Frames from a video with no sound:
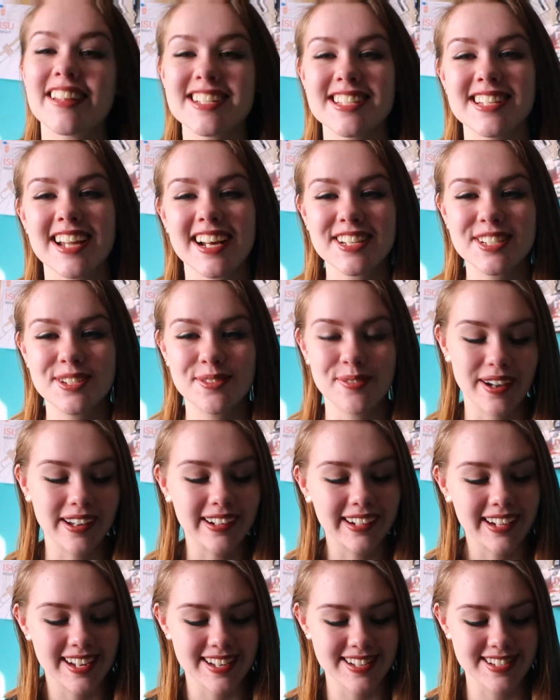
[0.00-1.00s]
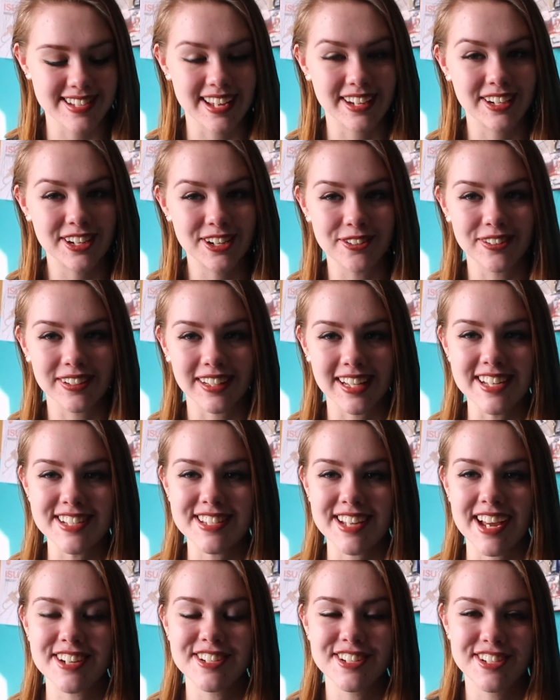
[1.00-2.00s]
This next one is a new
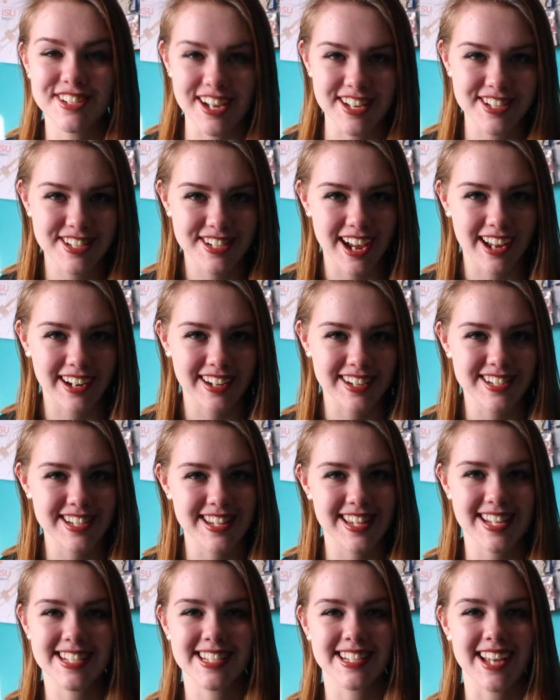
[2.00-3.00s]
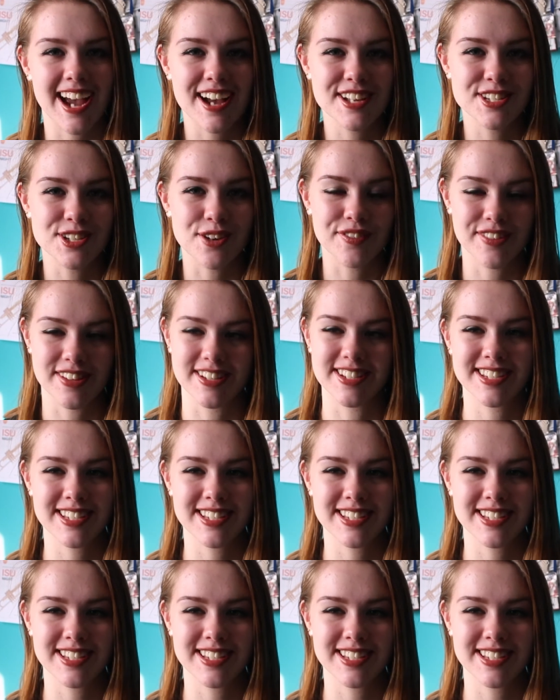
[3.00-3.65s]
release. I just got into these guys over the